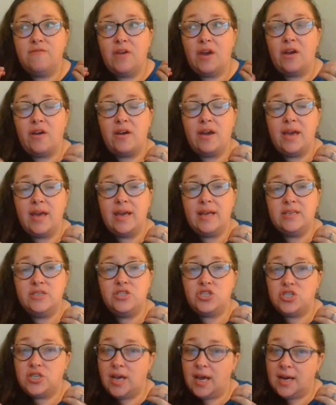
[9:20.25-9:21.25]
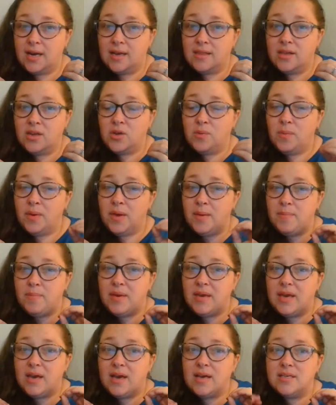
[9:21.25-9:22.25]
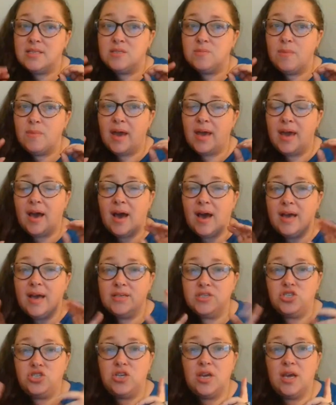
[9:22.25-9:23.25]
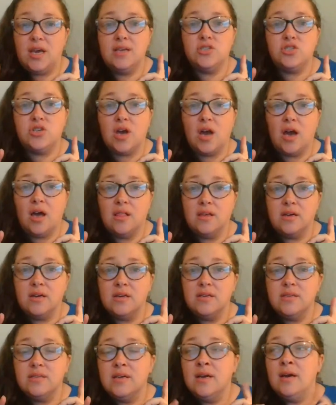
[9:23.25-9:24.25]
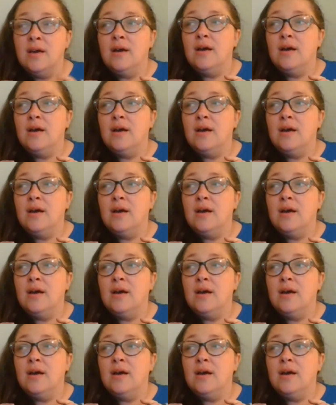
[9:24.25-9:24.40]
vary in shade a little bit because my eyes change color.